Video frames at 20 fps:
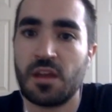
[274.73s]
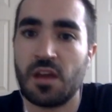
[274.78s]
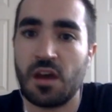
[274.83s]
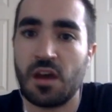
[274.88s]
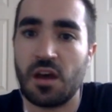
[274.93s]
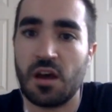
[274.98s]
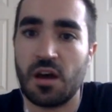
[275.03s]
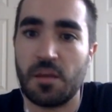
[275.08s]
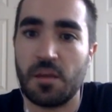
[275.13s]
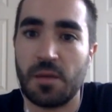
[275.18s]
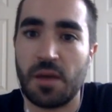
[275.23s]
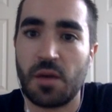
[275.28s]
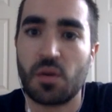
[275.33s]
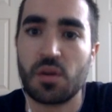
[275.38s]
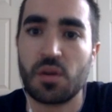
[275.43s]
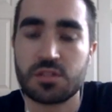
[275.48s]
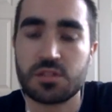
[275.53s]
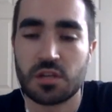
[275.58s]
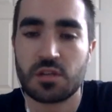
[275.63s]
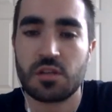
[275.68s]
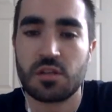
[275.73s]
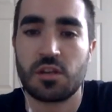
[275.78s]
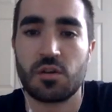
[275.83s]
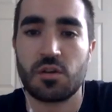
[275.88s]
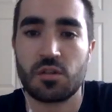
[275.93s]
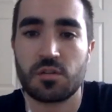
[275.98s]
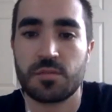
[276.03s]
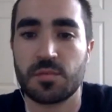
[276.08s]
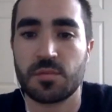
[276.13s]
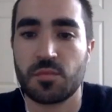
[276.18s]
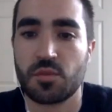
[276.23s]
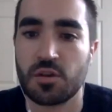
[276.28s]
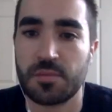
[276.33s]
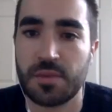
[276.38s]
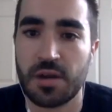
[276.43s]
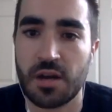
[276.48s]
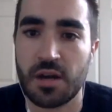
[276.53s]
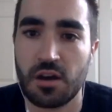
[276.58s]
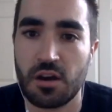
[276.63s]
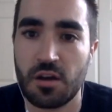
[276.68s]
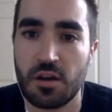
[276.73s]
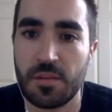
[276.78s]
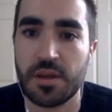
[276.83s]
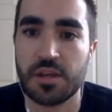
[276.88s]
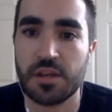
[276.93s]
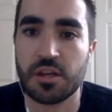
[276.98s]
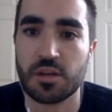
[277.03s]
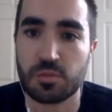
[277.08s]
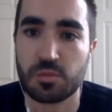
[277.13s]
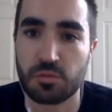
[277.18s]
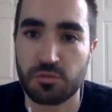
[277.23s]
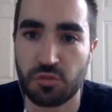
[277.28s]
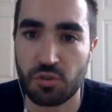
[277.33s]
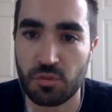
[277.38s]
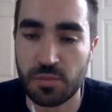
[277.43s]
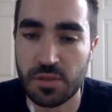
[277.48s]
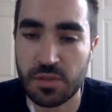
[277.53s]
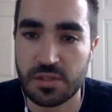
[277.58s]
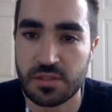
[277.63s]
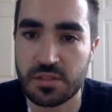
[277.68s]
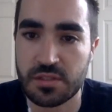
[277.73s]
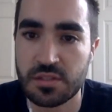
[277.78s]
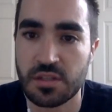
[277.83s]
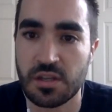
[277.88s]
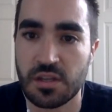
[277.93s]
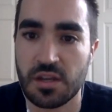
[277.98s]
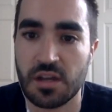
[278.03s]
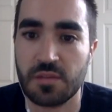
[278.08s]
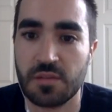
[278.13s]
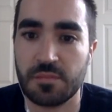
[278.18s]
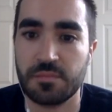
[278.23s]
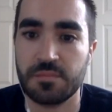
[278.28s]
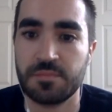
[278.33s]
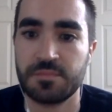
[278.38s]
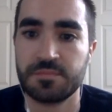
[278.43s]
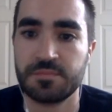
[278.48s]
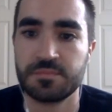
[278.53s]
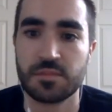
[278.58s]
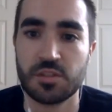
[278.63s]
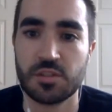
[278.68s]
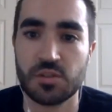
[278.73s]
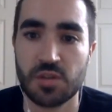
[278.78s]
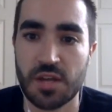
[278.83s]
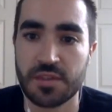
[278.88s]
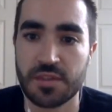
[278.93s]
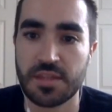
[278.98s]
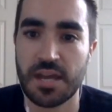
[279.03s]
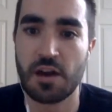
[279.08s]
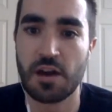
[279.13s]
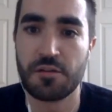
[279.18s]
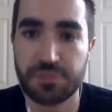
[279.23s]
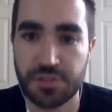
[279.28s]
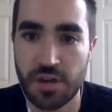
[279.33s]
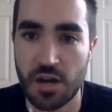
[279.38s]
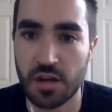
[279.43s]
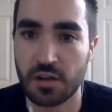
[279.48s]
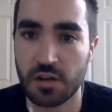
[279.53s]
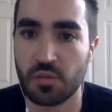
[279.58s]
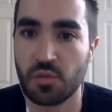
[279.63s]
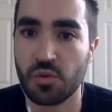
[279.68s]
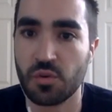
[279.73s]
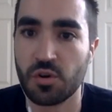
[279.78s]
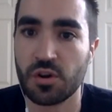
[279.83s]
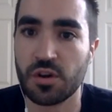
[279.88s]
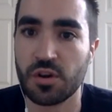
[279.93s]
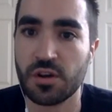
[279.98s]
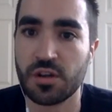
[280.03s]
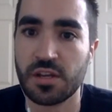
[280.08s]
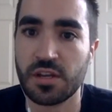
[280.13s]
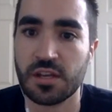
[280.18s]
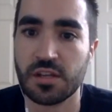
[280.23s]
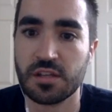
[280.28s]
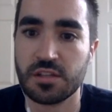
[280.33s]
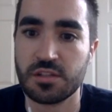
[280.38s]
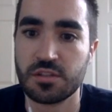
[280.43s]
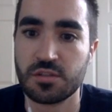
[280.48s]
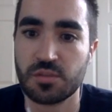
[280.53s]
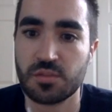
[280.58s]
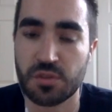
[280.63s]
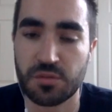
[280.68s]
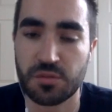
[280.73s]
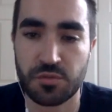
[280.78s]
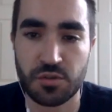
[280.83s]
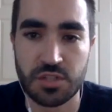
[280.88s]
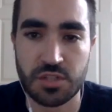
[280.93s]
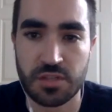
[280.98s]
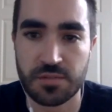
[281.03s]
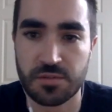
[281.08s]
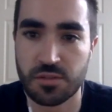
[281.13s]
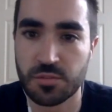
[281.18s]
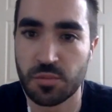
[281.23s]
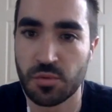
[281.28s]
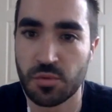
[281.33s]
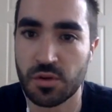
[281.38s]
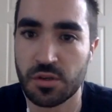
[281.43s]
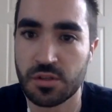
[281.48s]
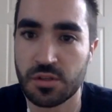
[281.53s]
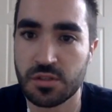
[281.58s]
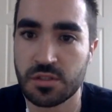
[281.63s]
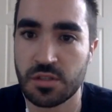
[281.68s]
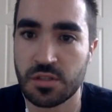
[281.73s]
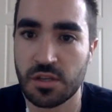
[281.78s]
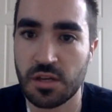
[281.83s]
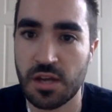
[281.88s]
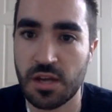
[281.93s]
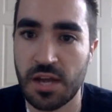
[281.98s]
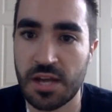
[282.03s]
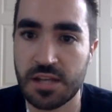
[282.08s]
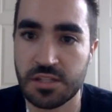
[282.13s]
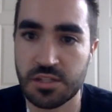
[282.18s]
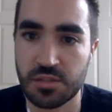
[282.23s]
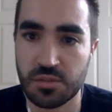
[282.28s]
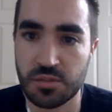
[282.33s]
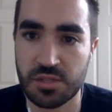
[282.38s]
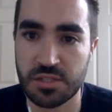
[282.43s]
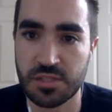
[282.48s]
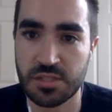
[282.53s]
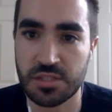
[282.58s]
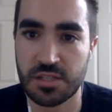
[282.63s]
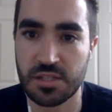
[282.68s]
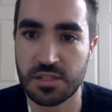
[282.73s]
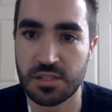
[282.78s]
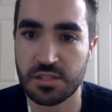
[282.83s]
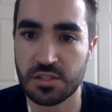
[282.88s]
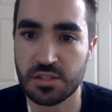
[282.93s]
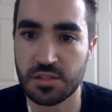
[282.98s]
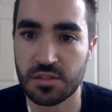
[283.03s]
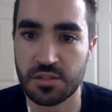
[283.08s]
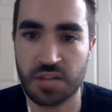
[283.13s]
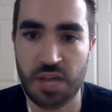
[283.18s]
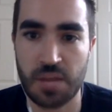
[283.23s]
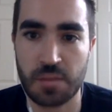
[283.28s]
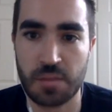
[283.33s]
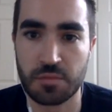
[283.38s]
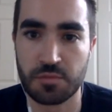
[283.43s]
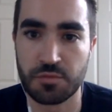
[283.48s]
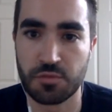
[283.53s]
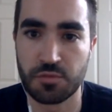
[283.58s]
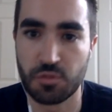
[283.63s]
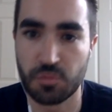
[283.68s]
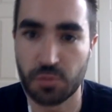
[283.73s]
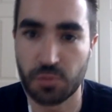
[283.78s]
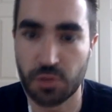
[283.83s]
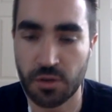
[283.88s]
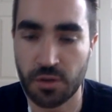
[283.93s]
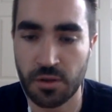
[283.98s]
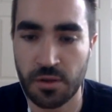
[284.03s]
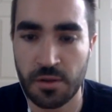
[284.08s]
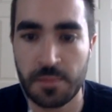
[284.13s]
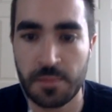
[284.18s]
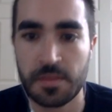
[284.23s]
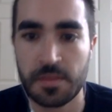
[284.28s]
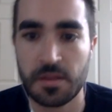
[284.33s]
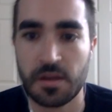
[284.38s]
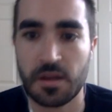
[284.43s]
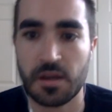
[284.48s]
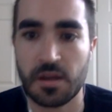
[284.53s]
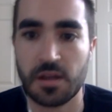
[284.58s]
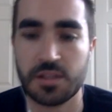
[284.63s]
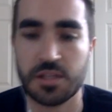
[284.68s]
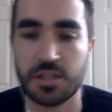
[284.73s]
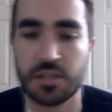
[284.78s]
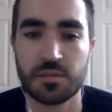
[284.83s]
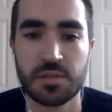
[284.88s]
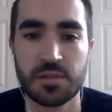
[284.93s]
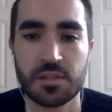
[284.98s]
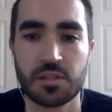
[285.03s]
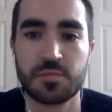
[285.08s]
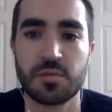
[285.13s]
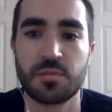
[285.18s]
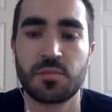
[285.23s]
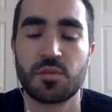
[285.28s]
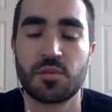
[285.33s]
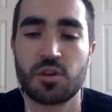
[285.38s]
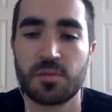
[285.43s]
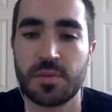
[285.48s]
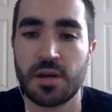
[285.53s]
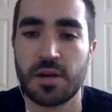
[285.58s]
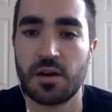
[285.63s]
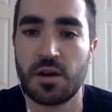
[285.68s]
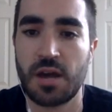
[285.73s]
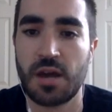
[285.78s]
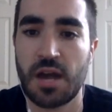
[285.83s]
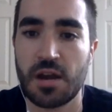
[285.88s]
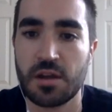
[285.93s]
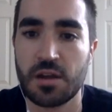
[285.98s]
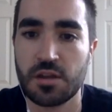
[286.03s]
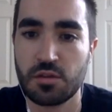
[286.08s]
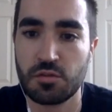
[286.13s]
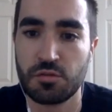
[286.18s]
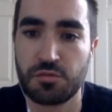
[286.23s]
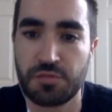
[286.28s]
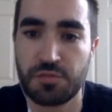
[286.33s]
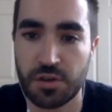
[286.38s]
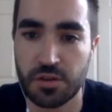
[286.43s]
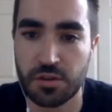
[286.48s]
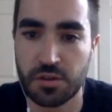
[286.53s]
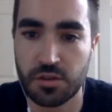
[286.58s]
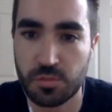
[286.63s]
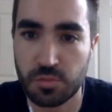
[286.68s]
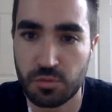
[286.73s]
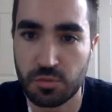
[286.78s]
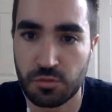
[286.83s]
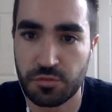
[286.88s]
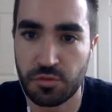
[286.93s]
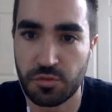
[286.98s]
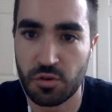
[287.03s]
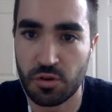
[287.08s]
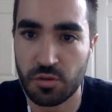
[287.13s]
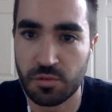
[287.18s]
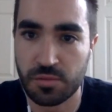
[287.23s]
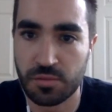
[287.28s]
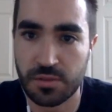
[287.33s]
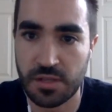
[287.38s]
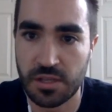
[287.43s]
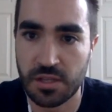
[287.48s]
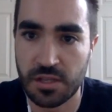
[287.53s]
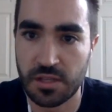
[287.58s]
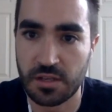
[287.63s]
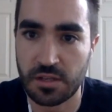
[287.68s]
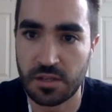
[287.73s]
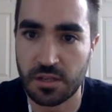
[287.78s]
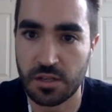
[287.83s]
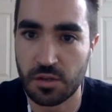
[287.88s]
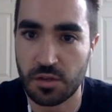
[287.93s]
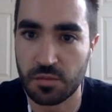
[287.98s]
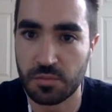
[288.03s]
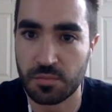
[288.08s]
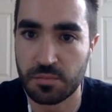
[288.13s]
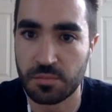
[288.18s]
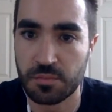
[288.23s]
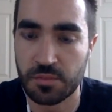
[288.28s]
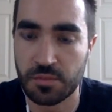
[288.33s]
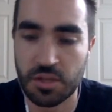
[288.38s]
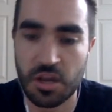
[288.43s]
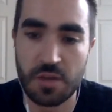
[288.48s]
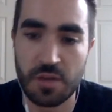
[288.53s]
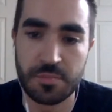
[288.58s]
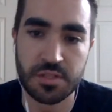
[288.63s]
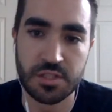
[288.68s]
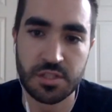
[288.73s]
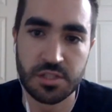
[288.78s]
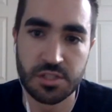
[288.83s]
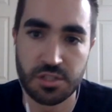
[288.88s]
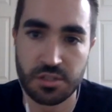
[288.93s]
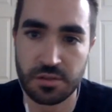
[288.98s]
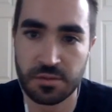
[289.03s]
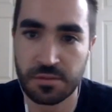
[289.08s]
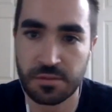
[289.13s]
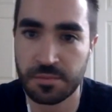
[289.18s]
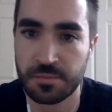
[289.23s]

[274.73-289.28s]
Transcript: Um, I want to talk you know a little bit more about about your performance. Um, you got the Alpha Dog Award and 247 Sports uh, had you listed as you know the top performer. Uh, tell me a little bit more about how you felt you performed and you know the competition?